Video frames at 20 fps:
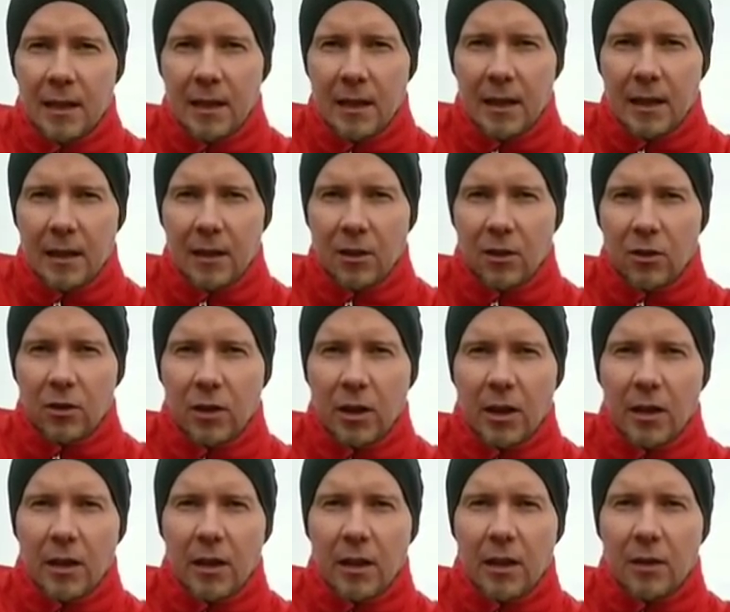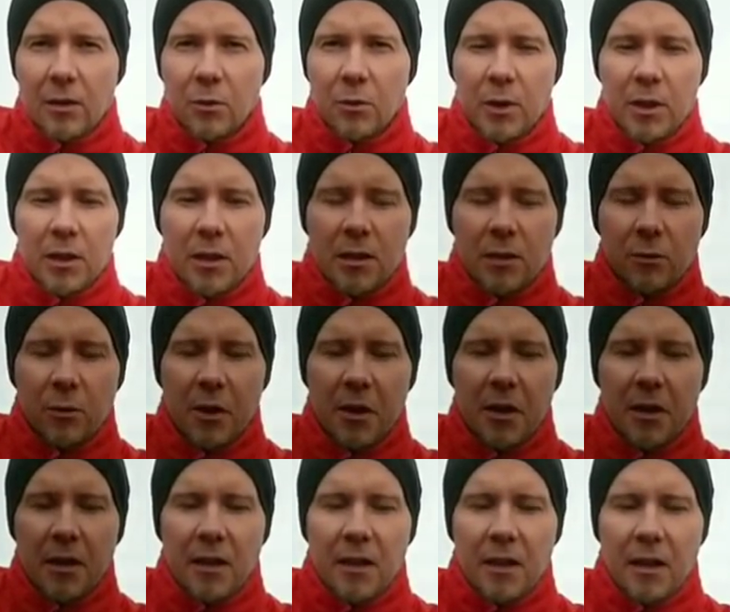Organic Wizard with
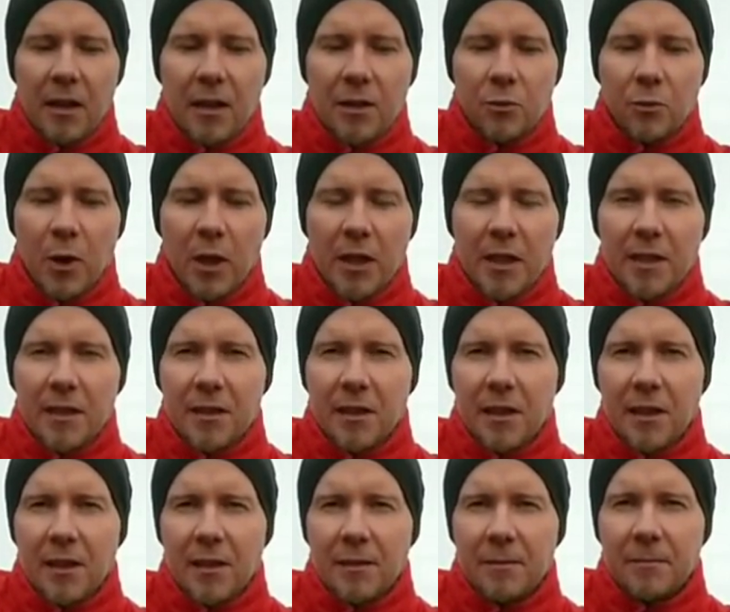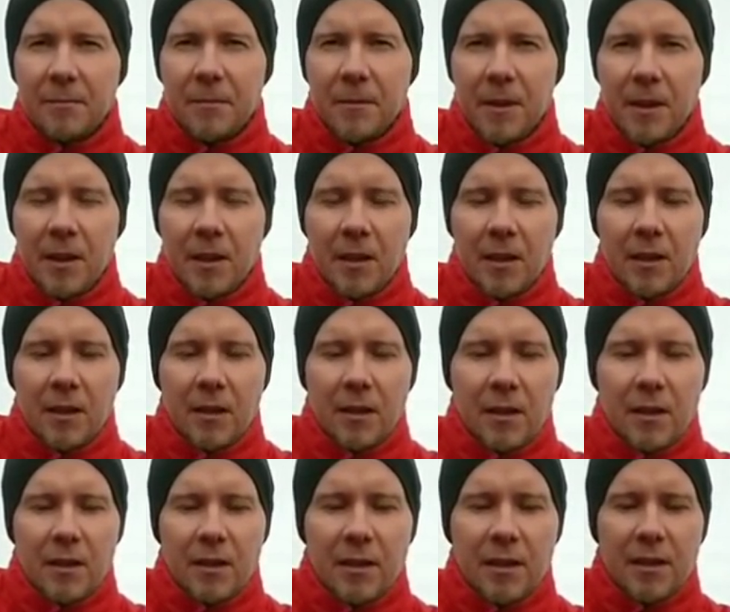a less white design.
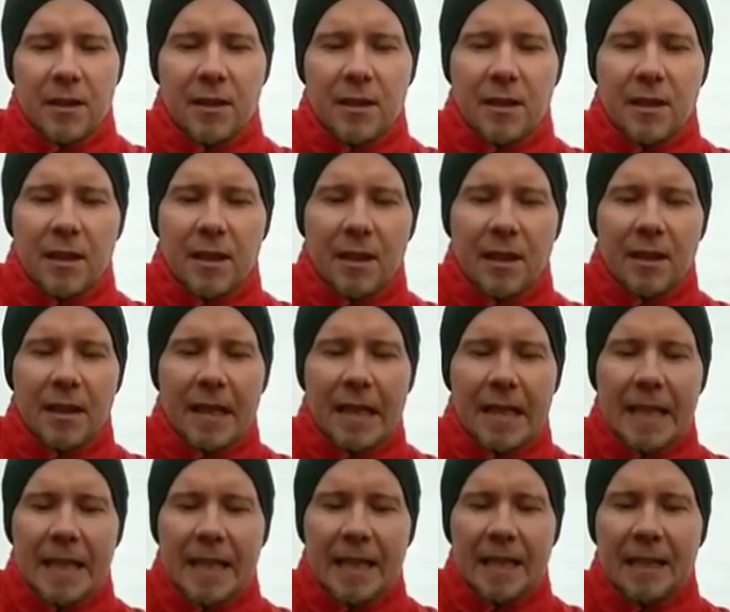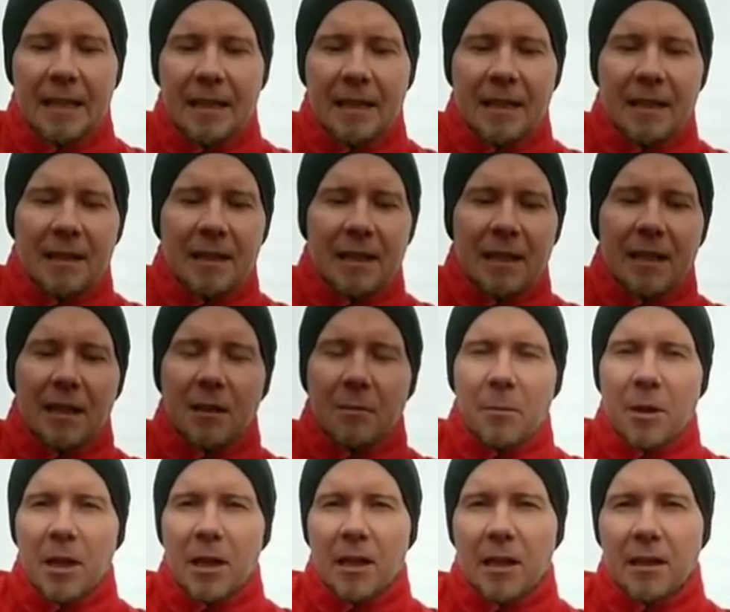This is like
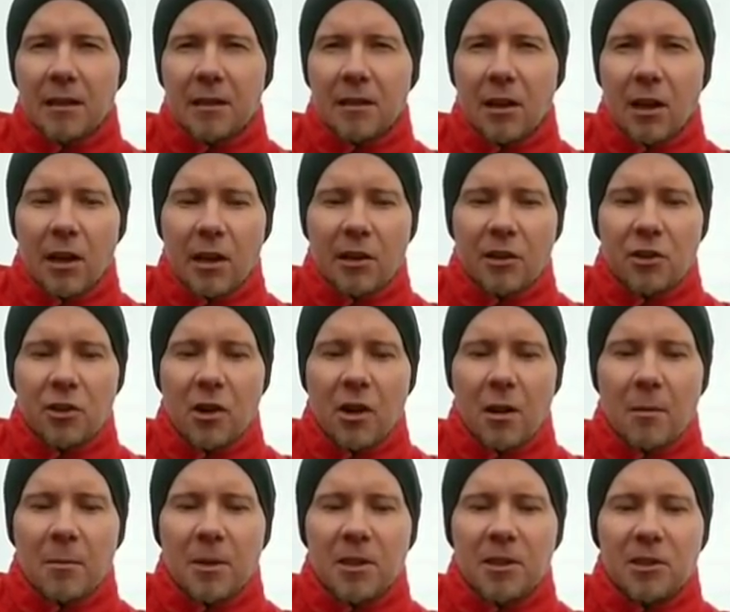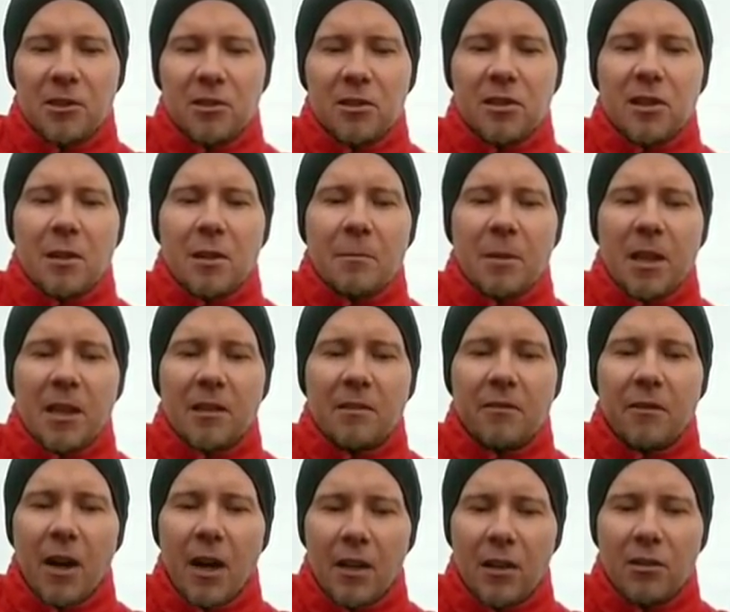my lucky charm, just something
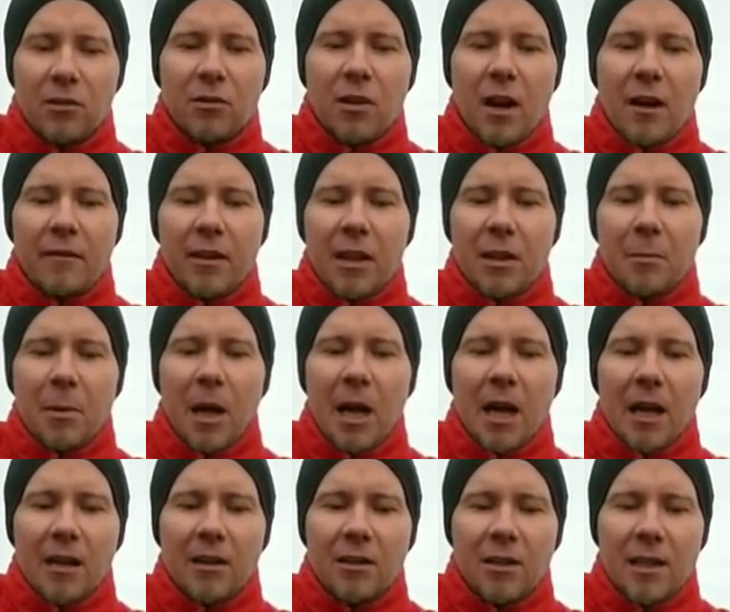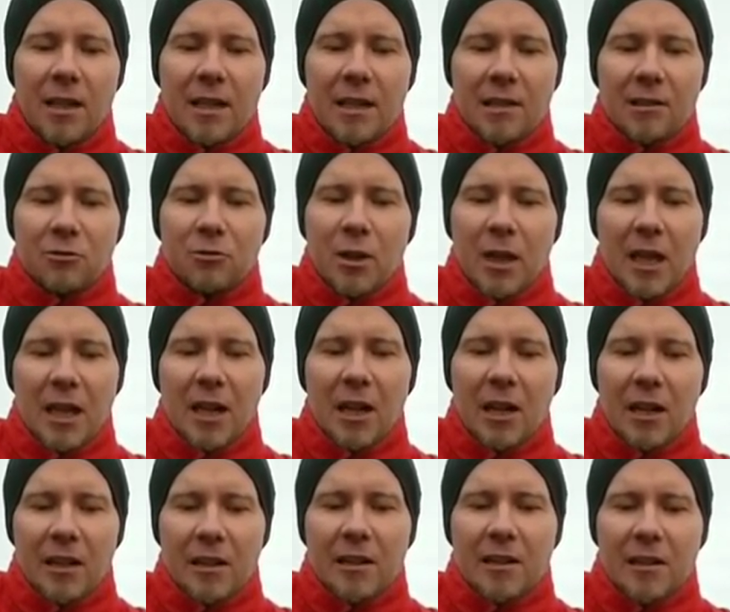fun to have in the bag. Really
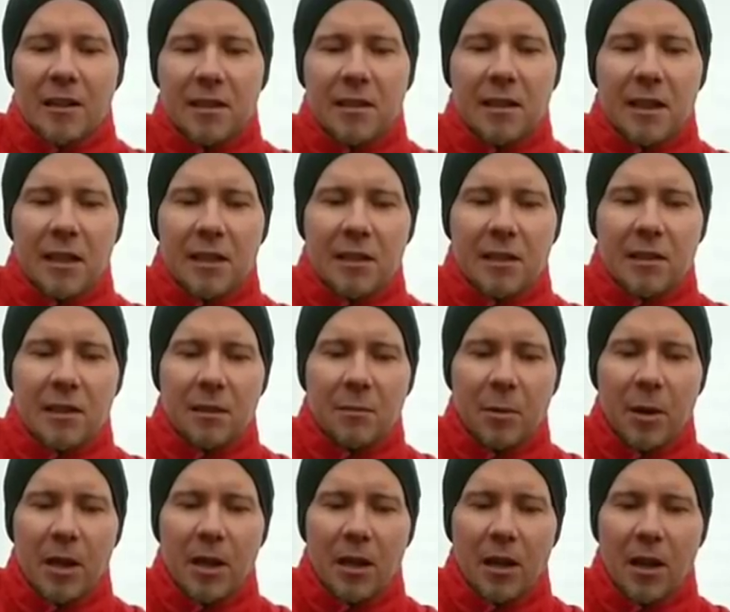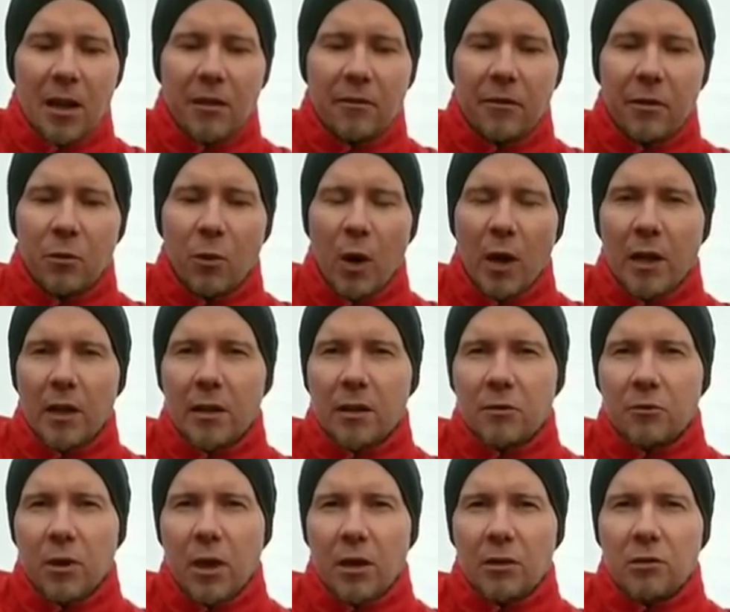like this disc. I play a lot of one
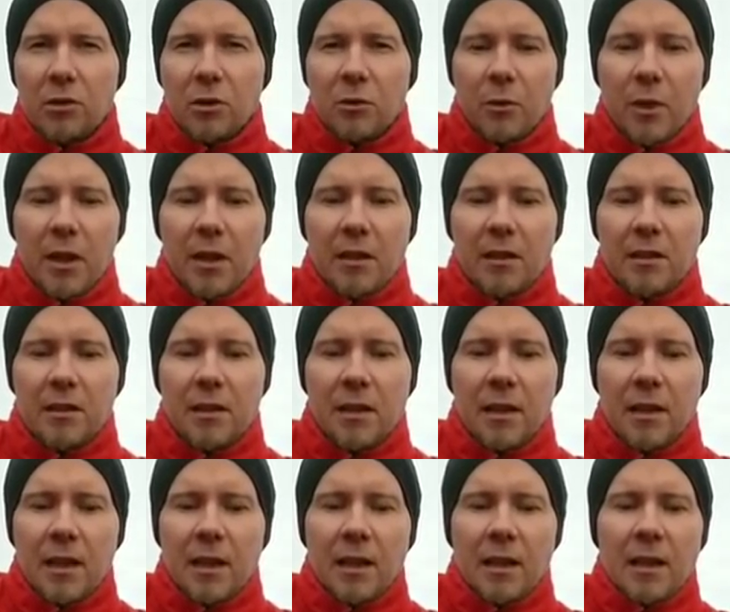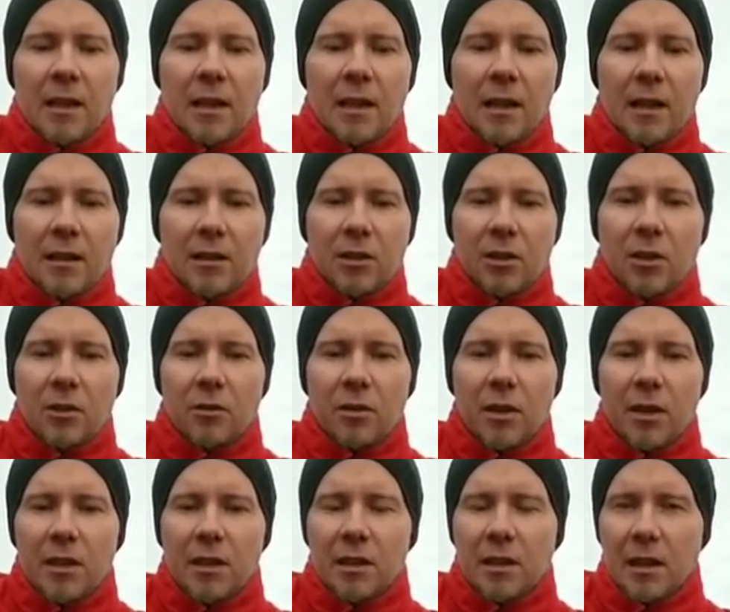disc rounds with this. So
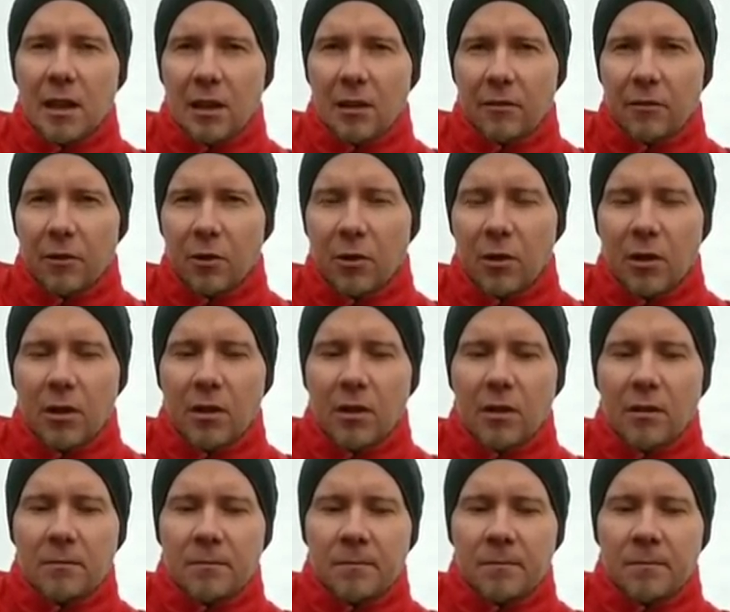this is kind of for